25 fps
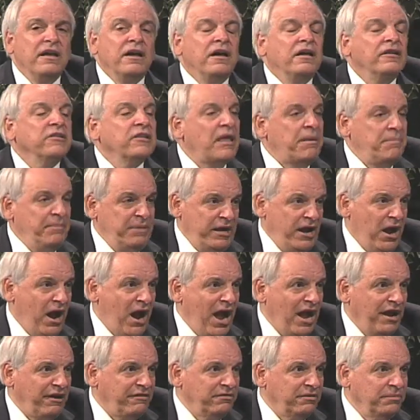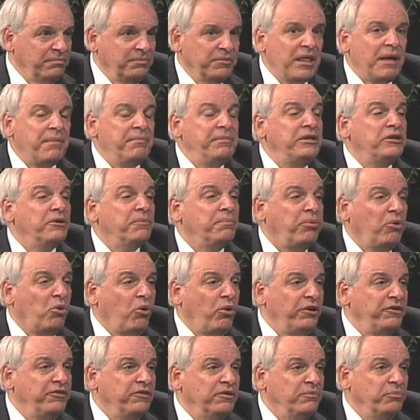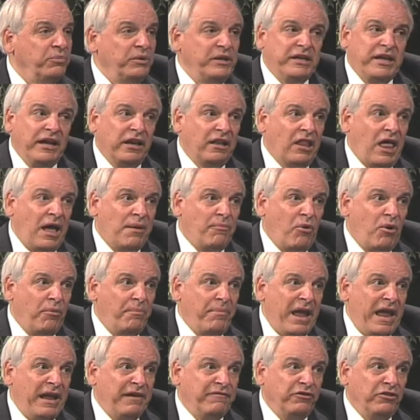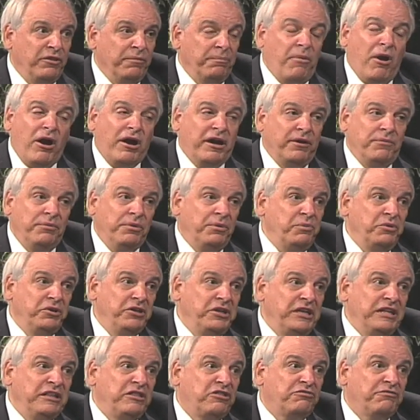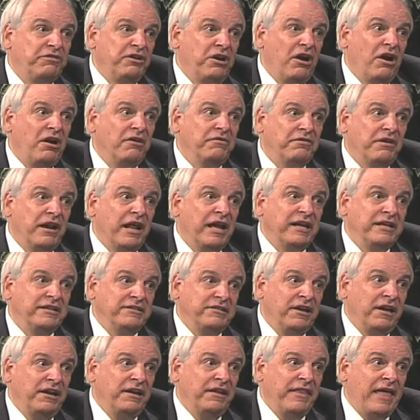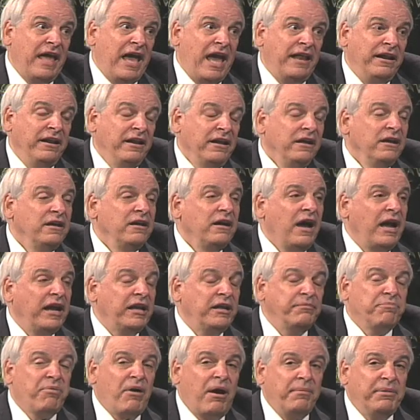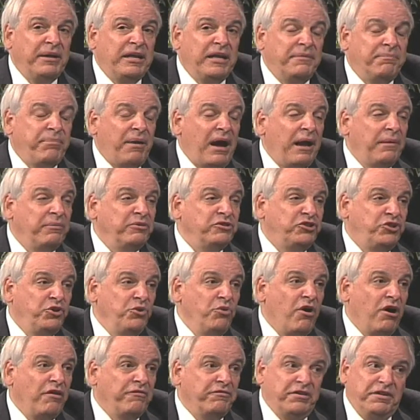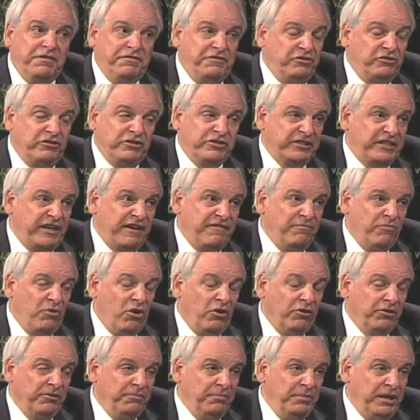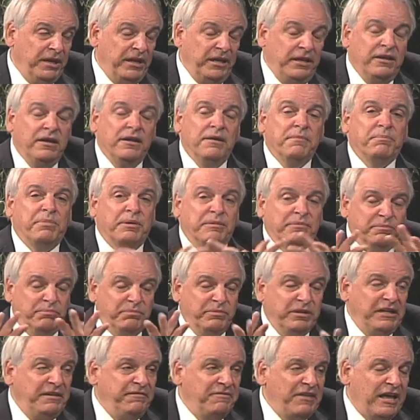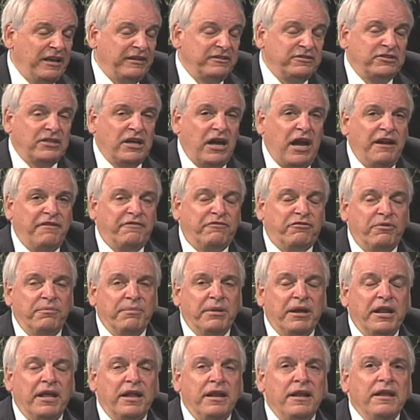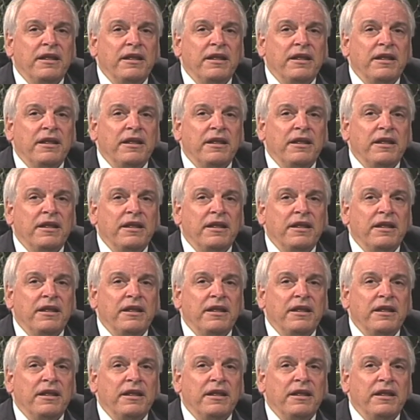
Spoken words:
Let me hire them, let me deploy them. We'd get a lot more bang for the buck, and we wouldn't need 300, I can tell you that. I could probably get by with 200 if you just give them all to me, but leave that aside for a minute.